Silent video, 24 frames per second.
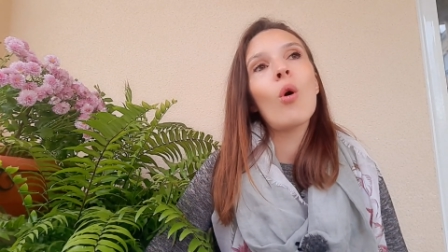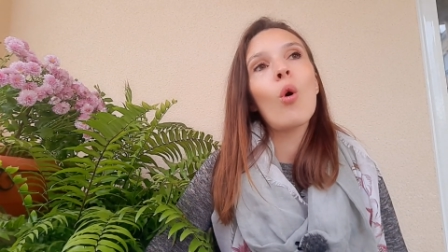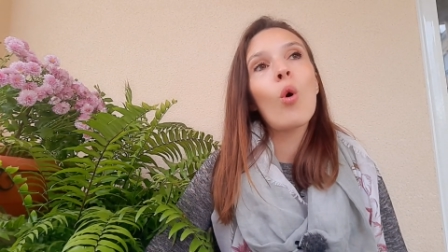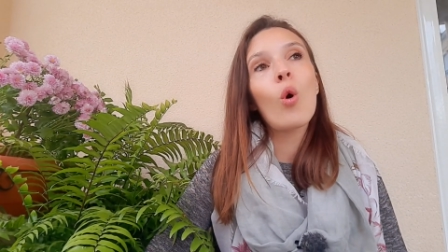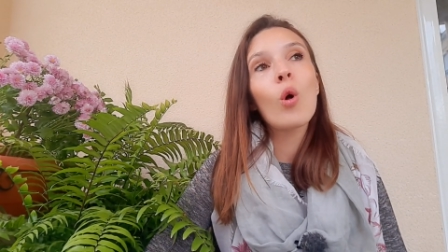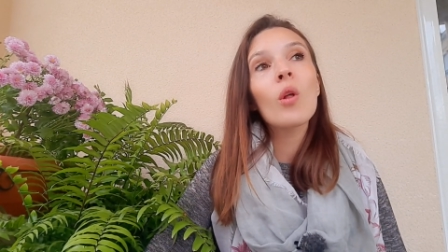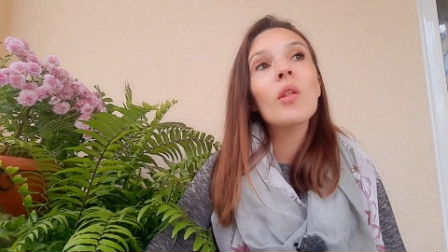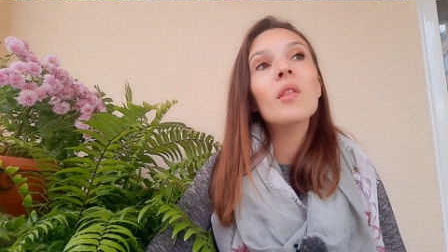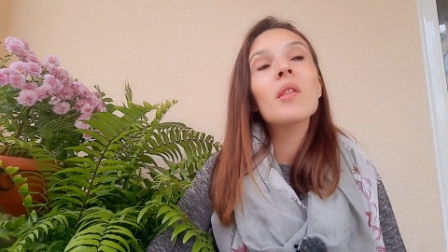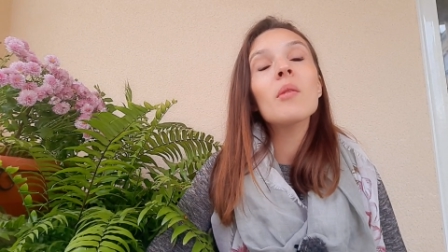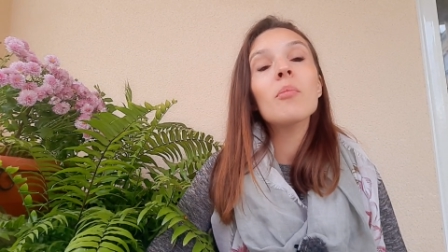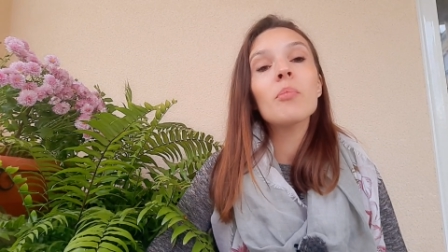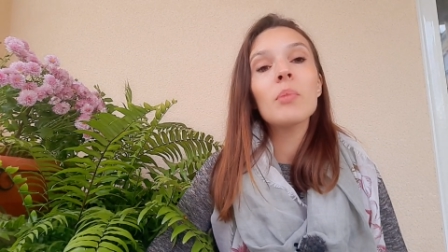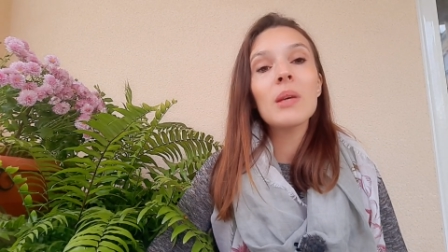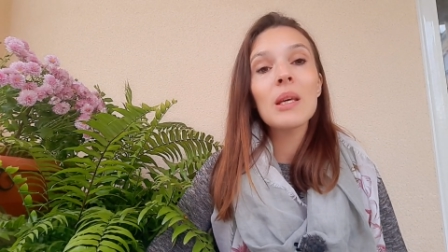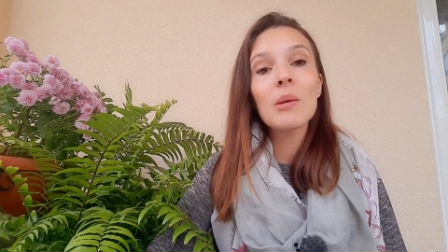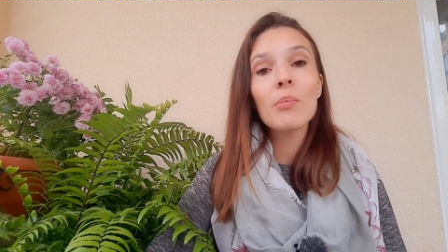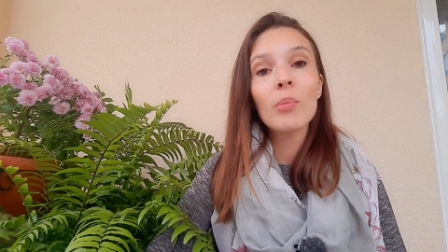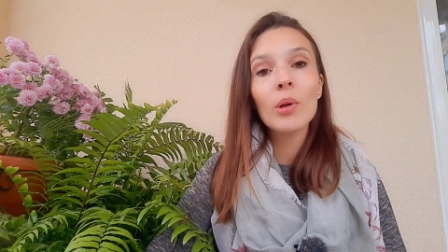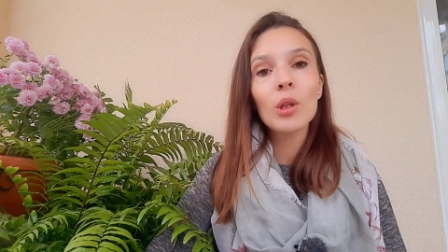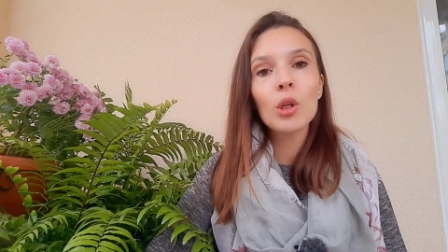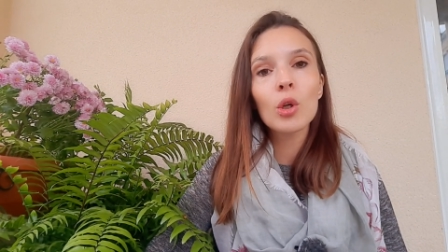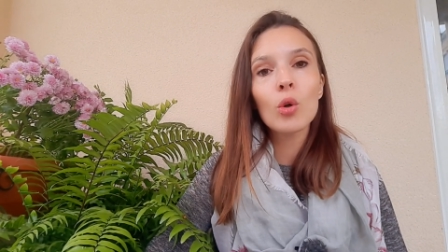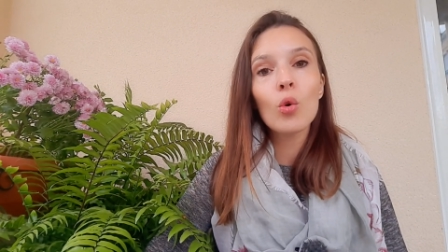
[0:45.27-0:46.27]
all the
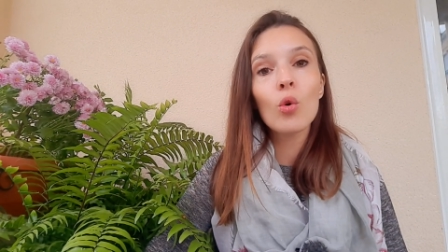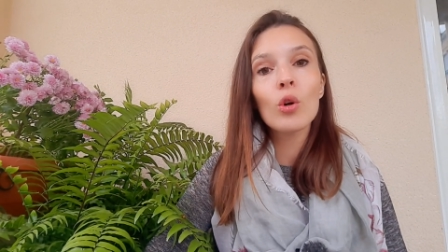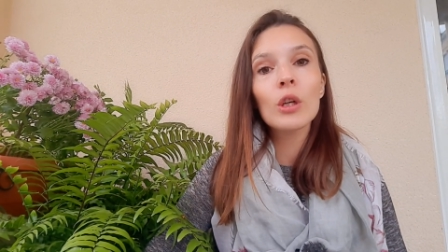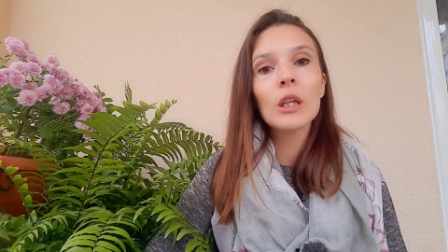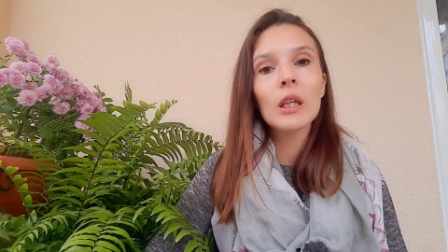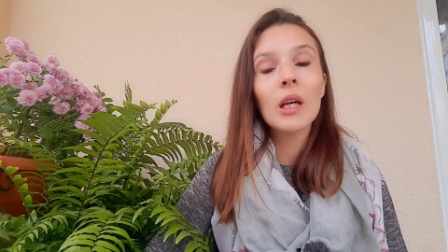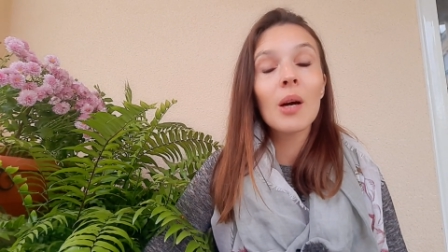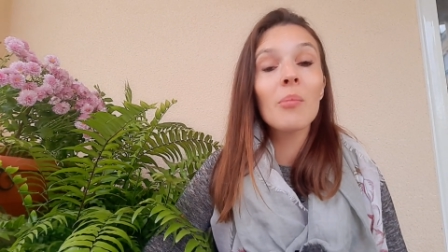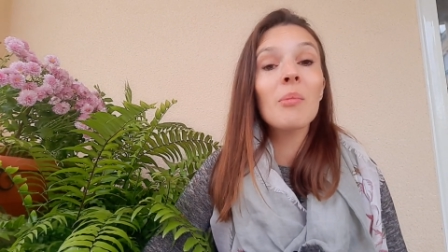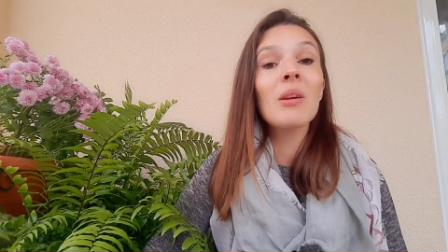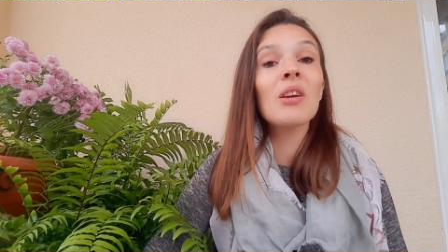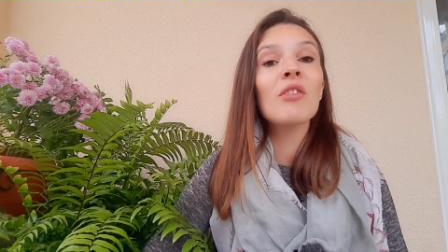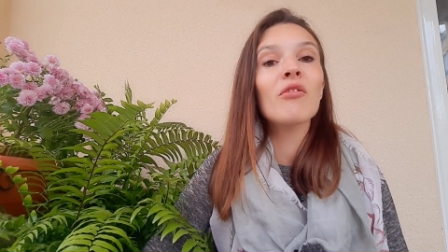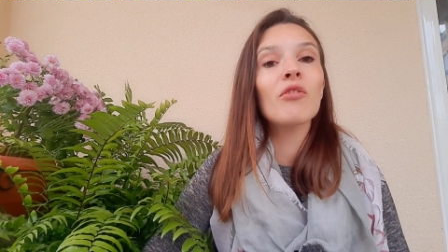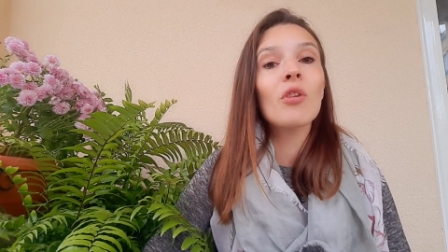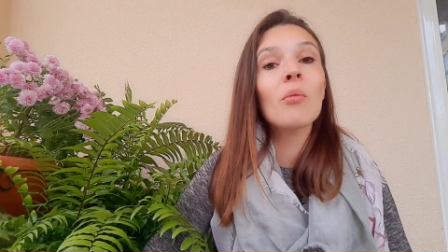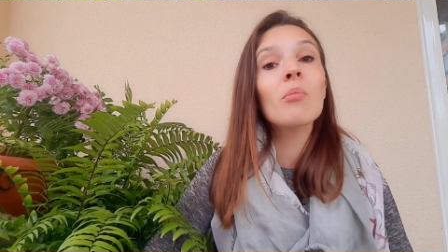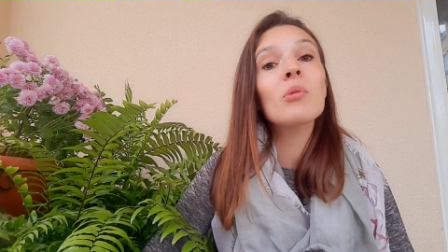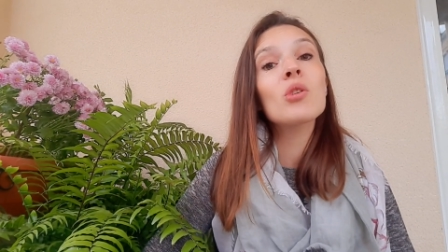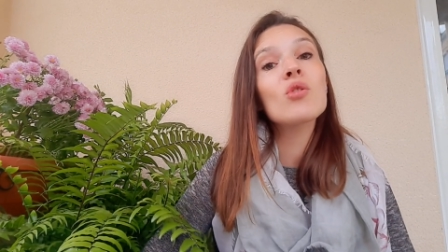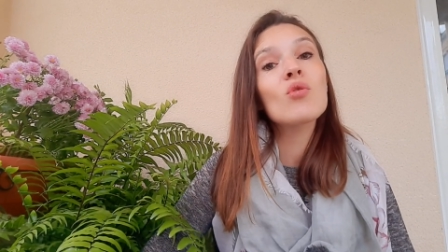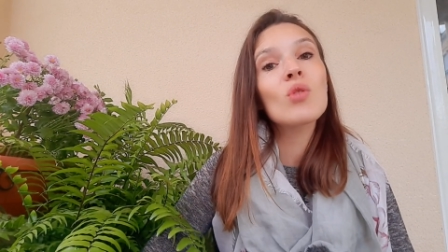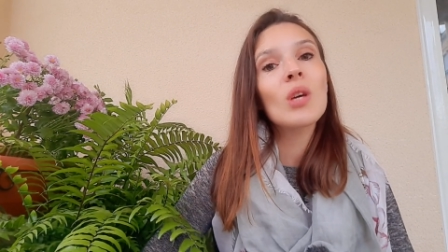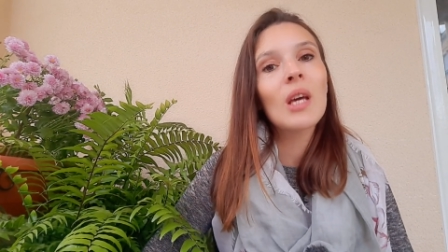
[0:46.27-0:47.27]
people who are coming
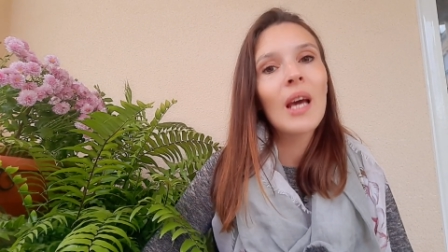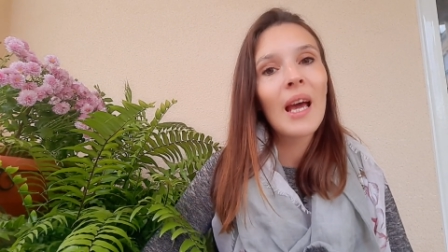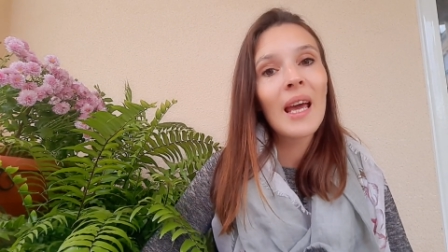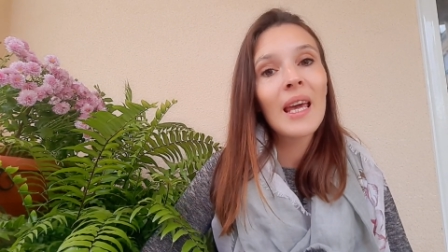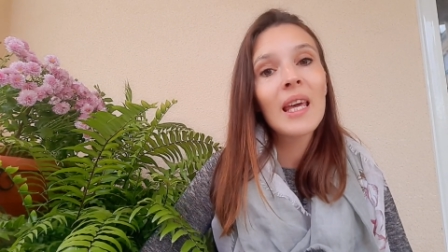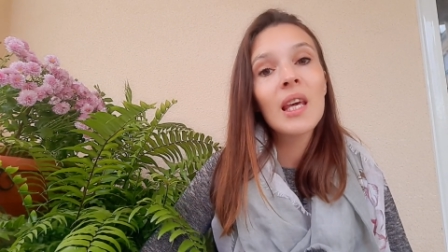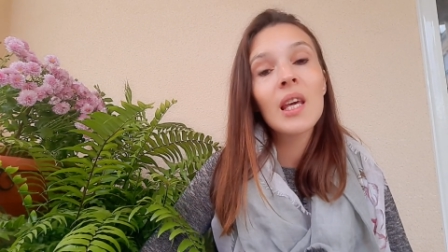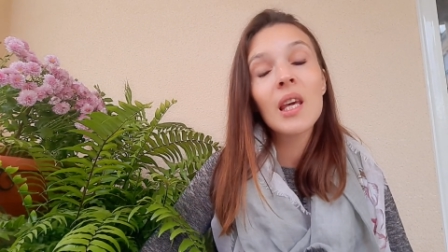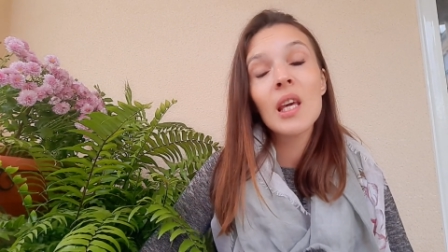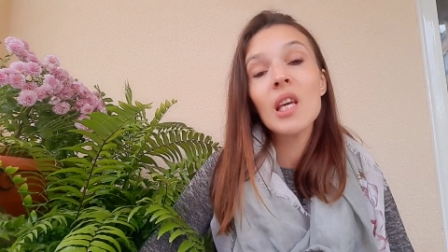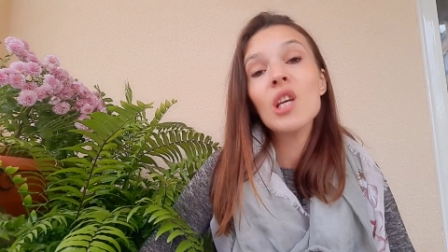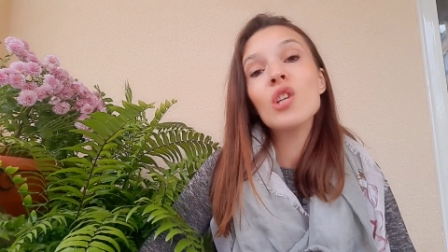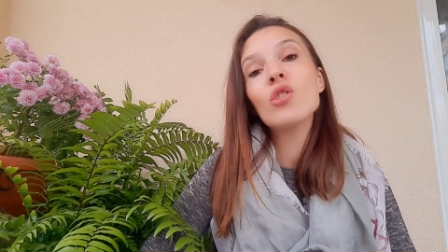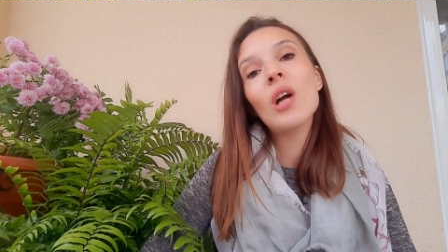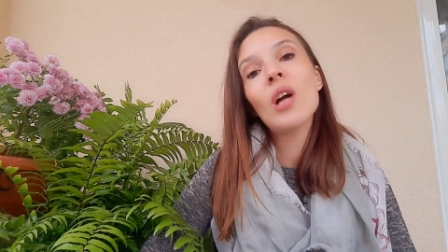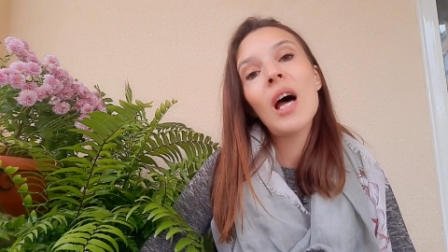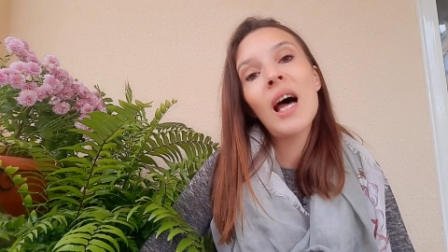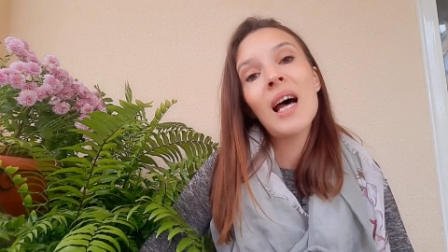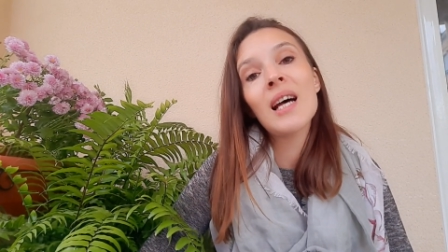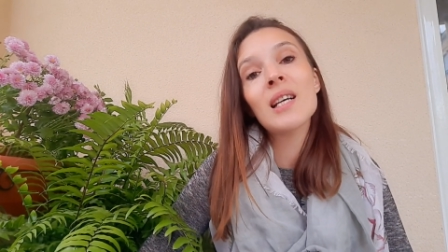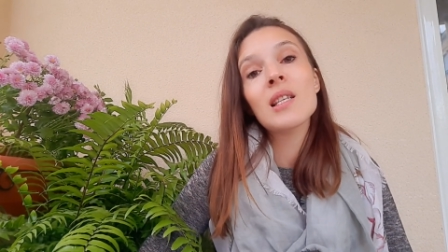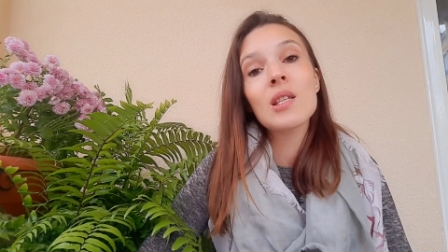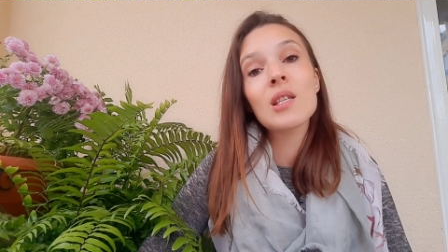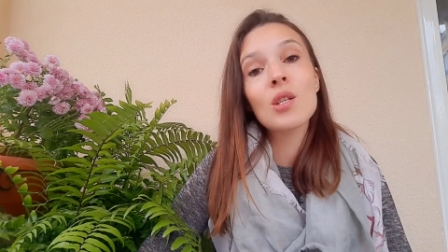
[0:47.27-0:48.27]
from UK here
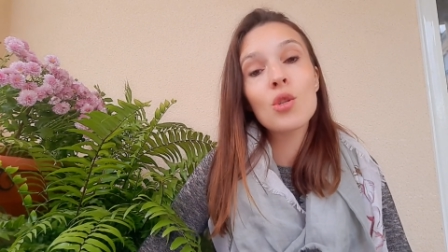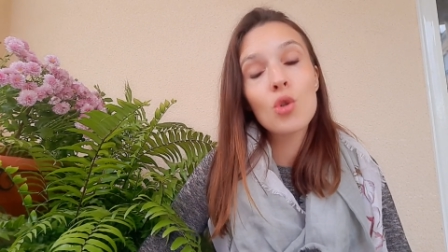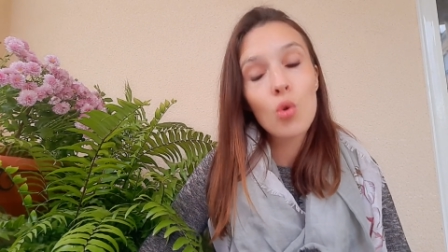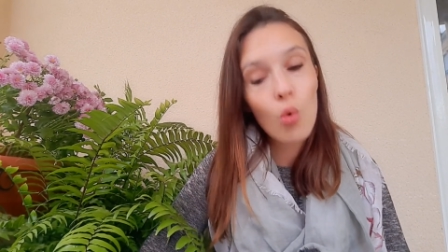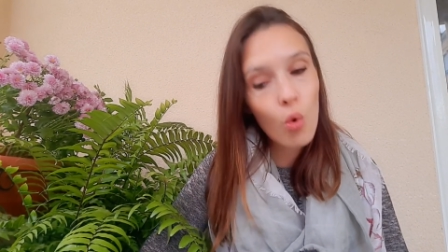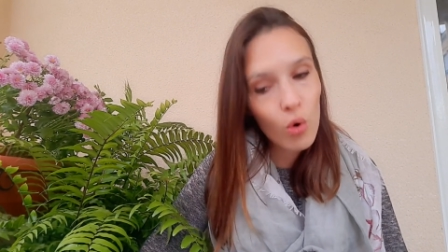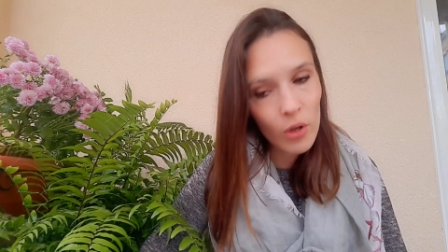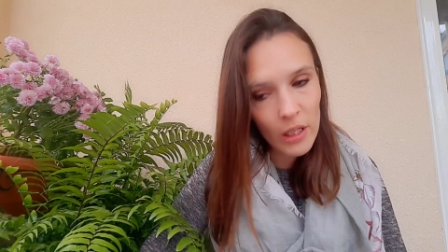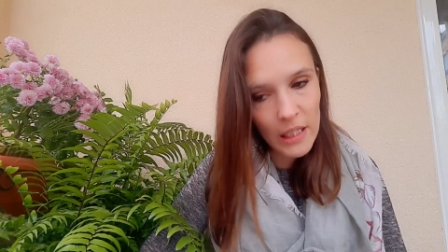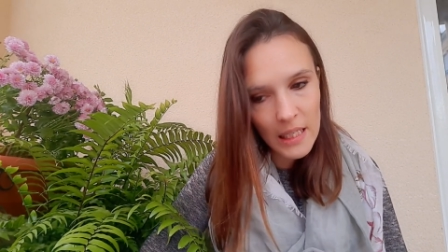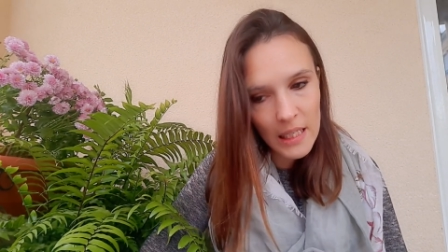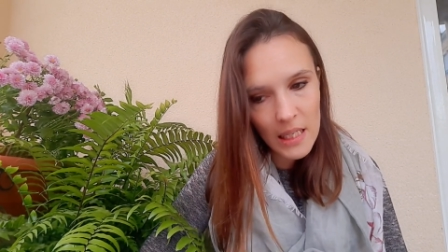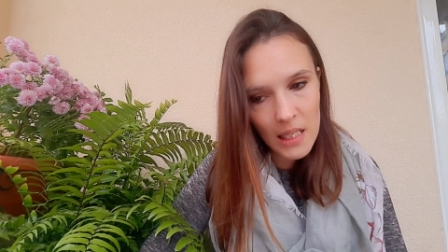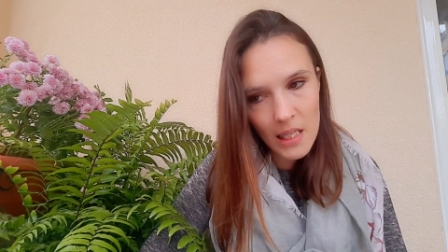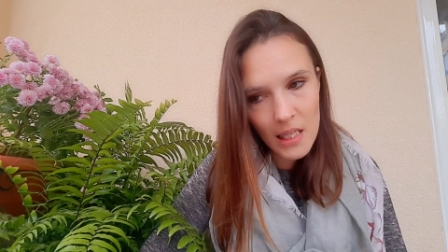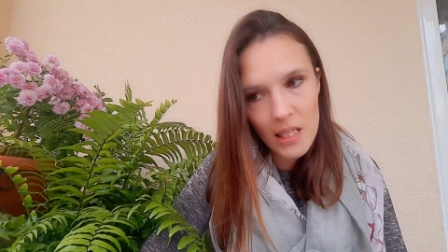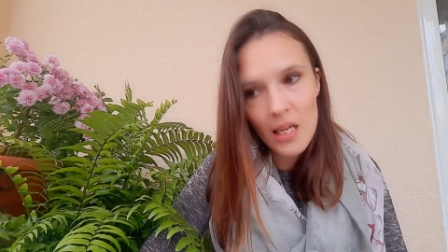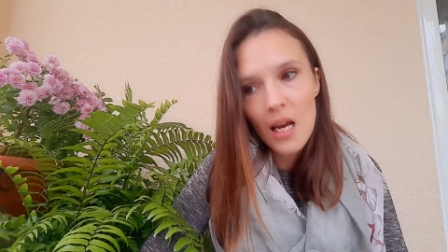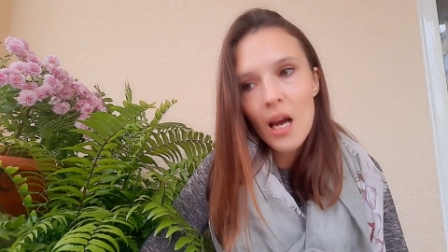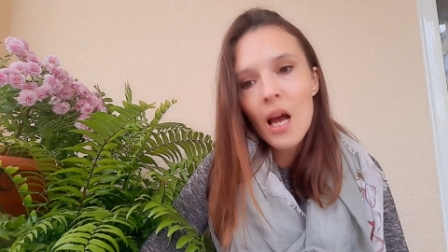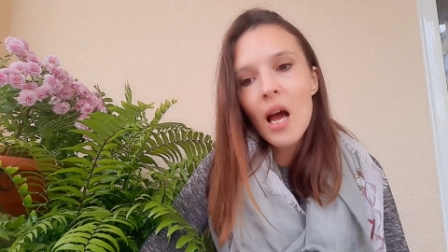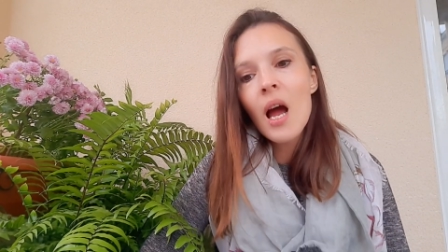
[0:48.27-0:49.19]
as tourists.